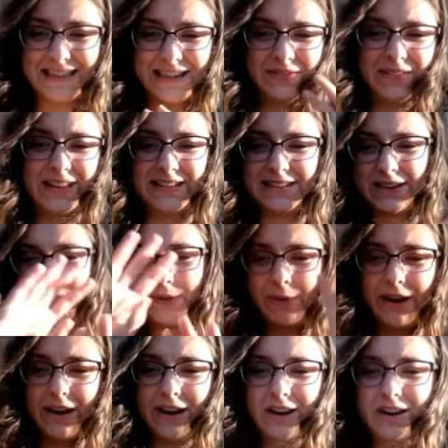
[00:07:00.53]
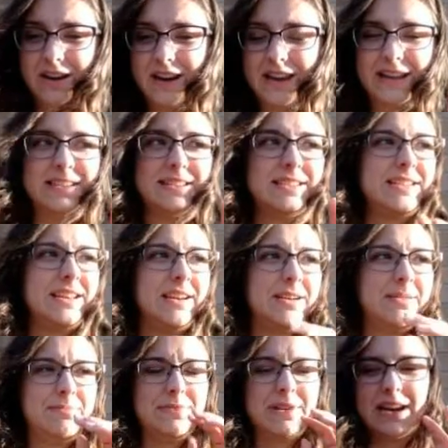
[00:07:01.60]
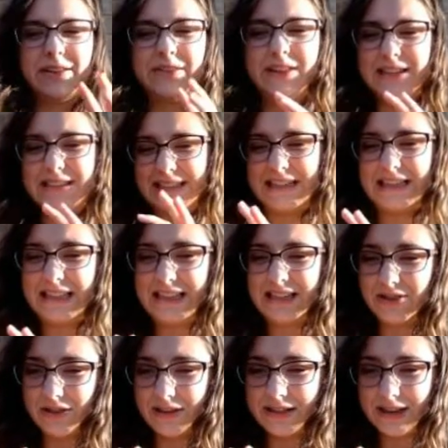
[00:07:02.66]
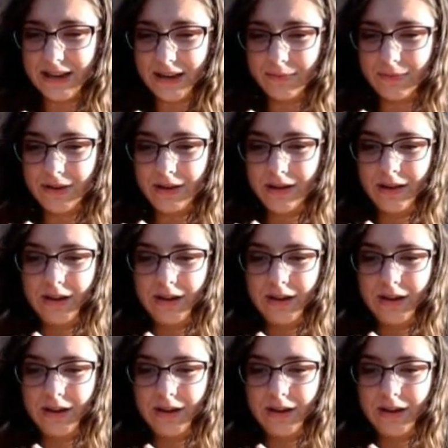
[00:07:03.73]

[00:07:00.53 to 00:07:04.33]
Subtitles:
and everything's everywhere, and not everything's getting cleaned all the time.